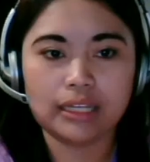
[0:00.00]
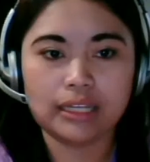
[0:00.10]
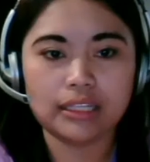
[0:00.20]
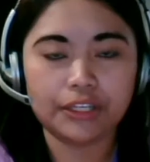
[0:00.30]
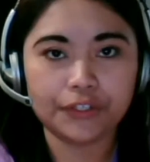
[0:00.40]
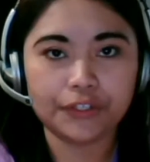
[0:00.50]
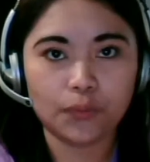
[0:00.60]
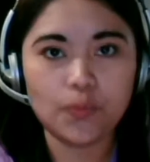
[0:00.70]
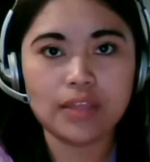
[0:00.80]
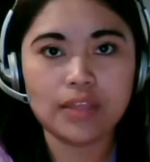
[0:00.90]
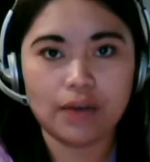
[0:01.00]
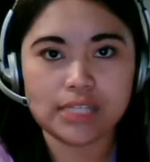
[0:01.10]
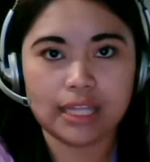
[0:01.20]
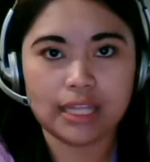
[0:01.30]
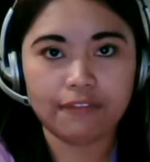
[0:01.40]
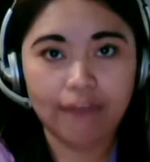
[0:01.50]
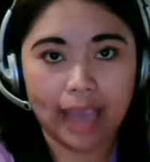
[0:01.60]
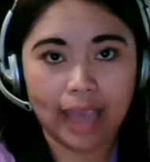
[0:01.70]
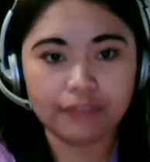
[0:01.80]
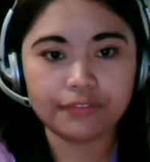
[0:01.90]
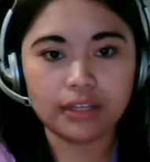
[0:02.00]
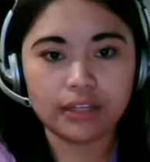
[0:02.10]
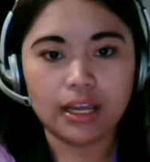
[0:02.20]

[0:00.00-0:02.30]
in the year 2005,